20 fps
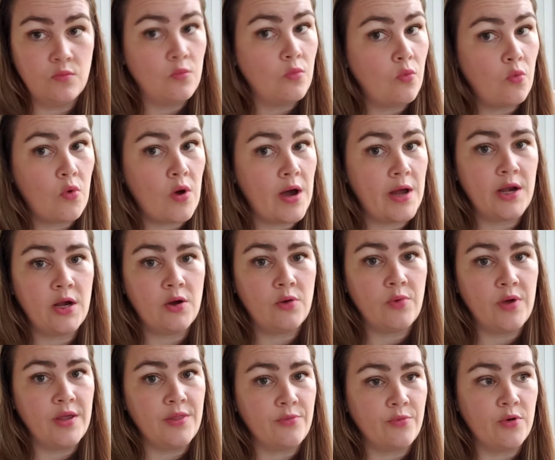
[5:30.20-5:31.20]
water
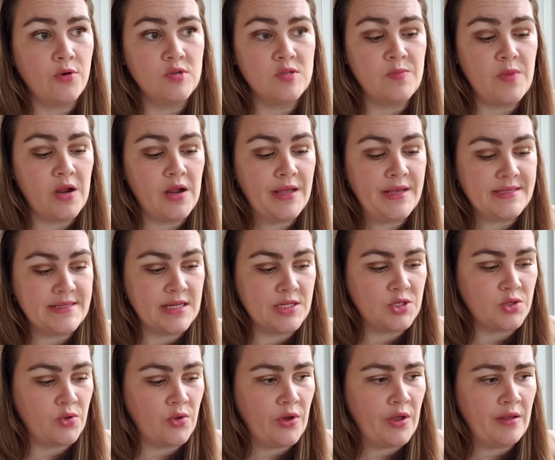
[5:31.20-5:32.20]
with rosemary
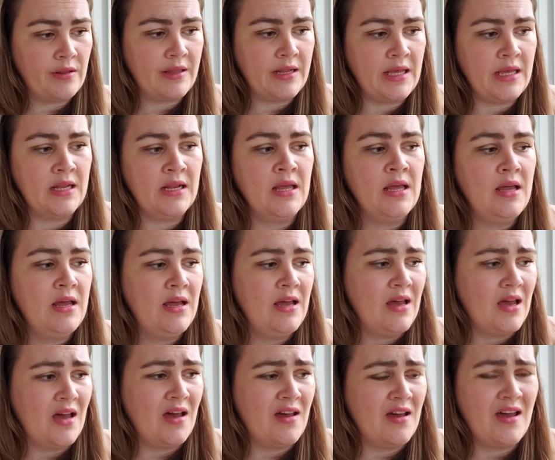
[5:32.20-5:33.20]
essential oil in it.
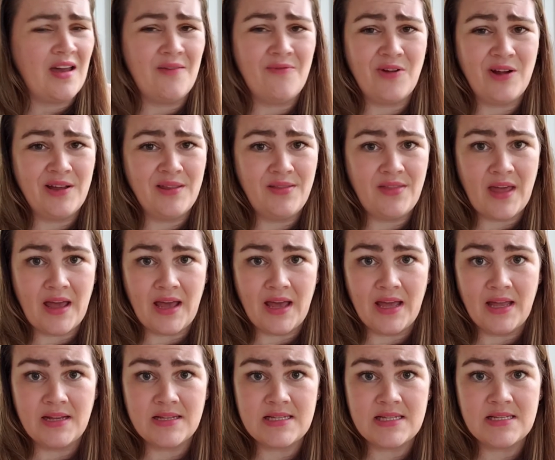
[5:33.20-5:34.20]
I've read
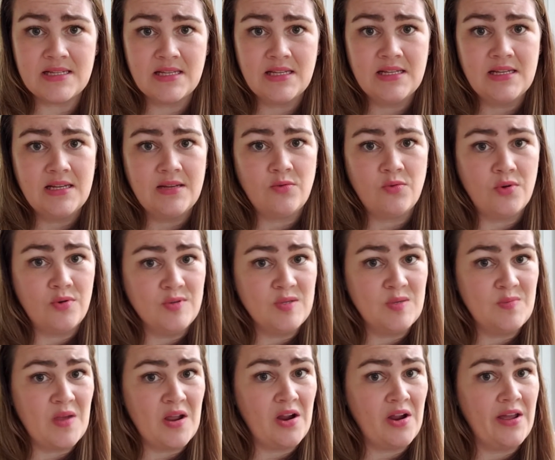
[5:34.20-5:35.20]
that
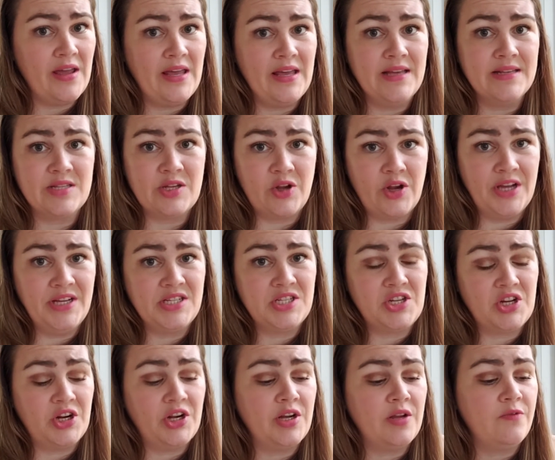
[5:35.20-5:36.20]
rosemary is a great
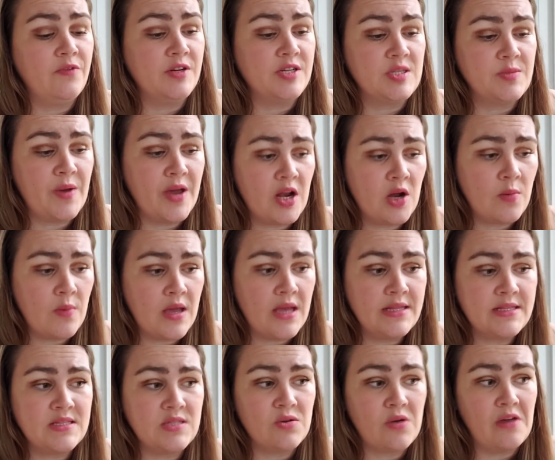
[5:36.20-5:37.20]
deterrent for spider
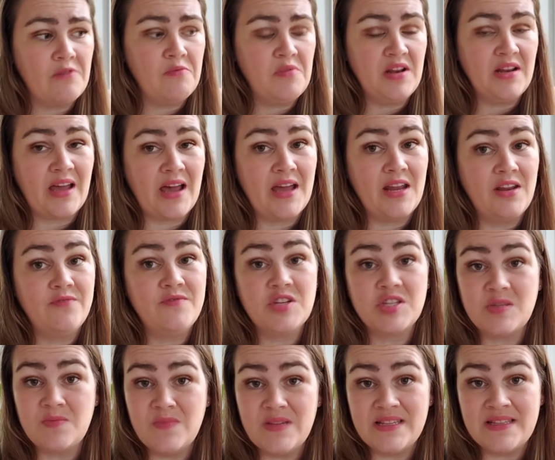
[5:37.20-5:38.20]
mites, so I've been kind of
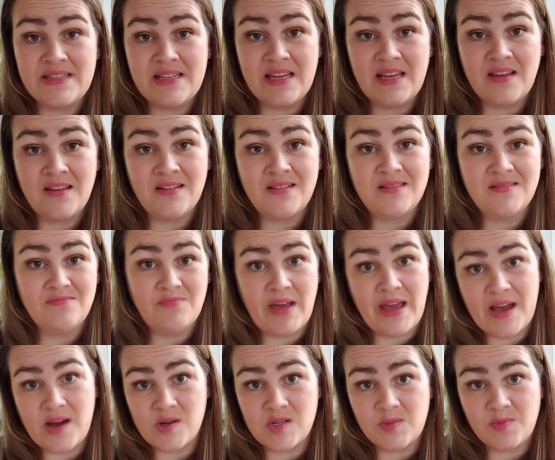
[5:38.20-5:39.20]
just misting my
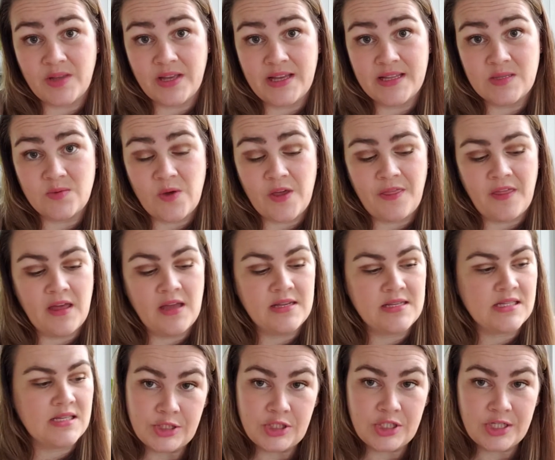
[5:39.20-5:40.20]
houseplants with
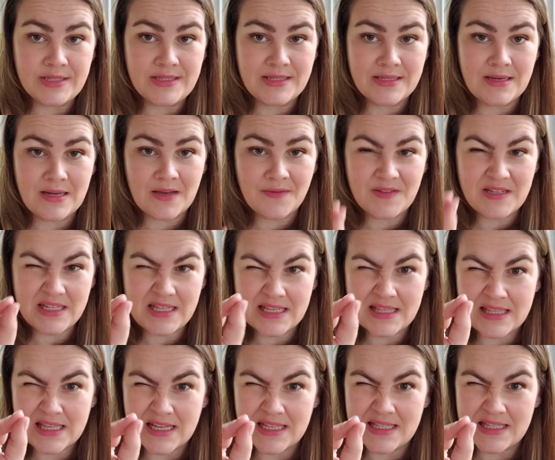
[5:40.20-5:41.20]
it, just enough to
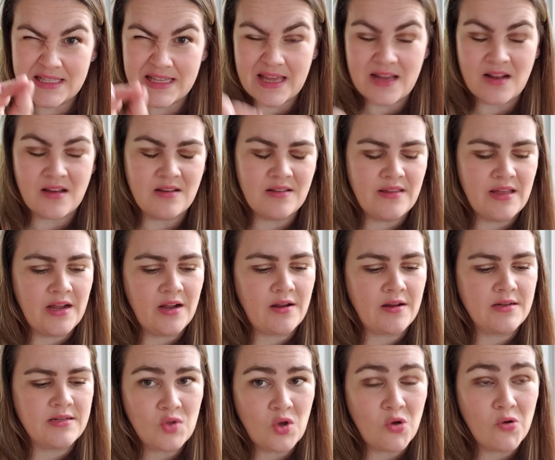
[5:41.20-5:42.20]
get that scent on
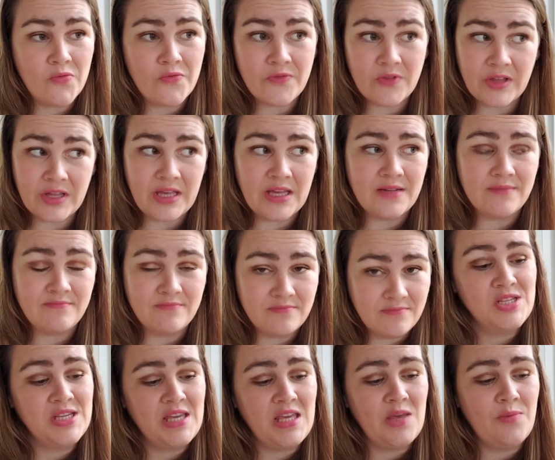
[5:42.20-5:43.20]
there, hopefully
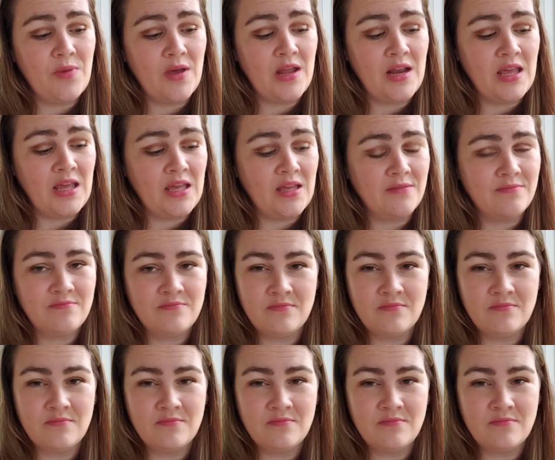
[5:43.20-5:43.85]
to keep any